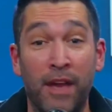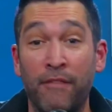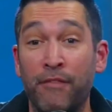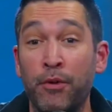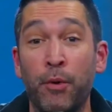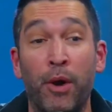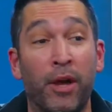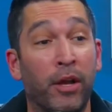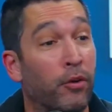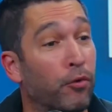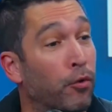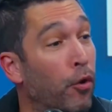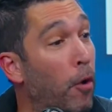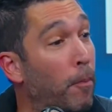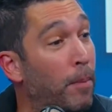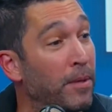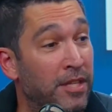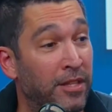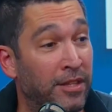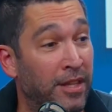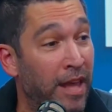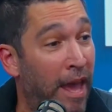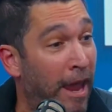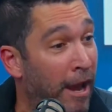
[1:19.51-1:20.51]
if you want to
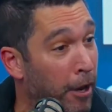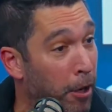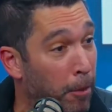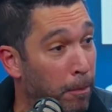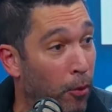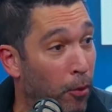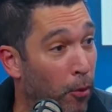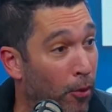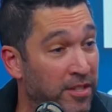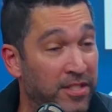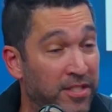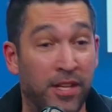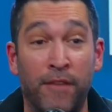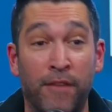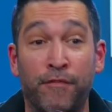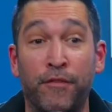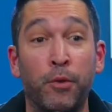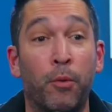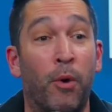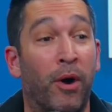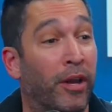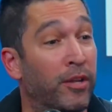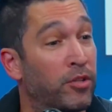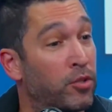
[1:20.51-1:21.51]
grope us at the airports,
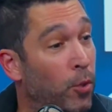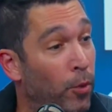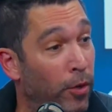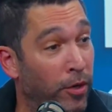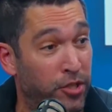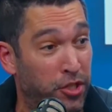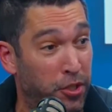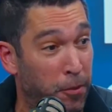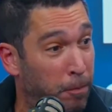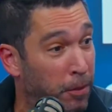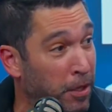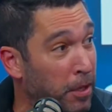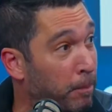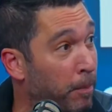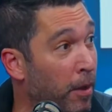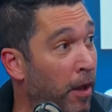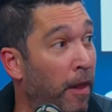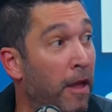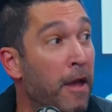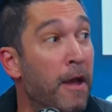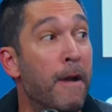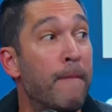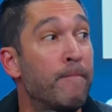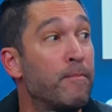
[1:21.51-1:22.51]
if you want to torture people,
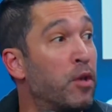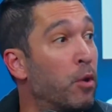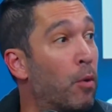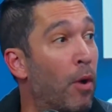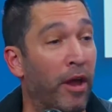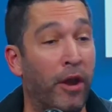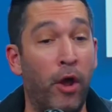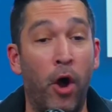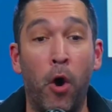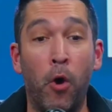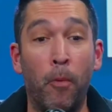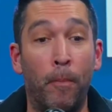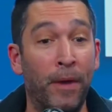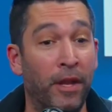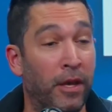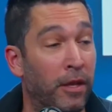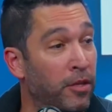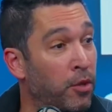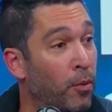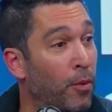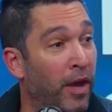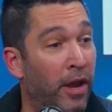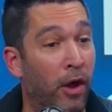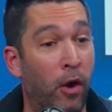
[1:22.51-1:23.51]
Enter the Patriot you want to
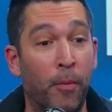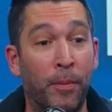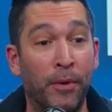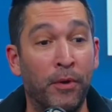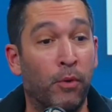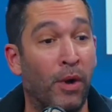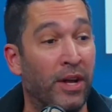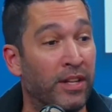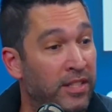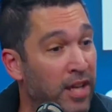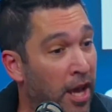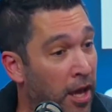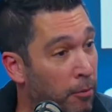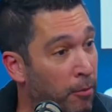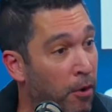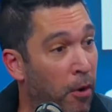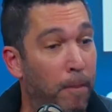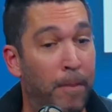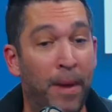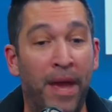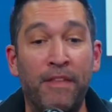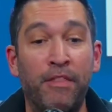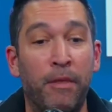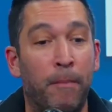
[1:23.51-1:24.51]
open, you want to open
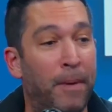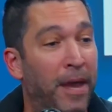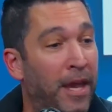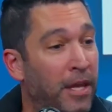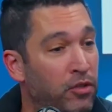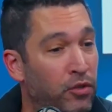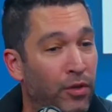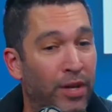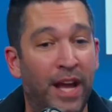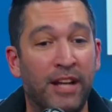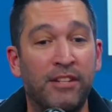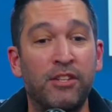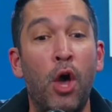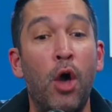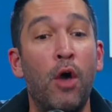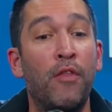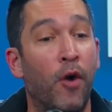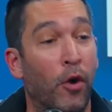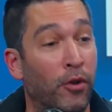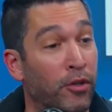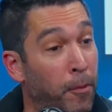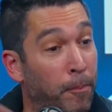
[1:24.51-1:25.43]
Guantanamo Bay, the Patriot Act,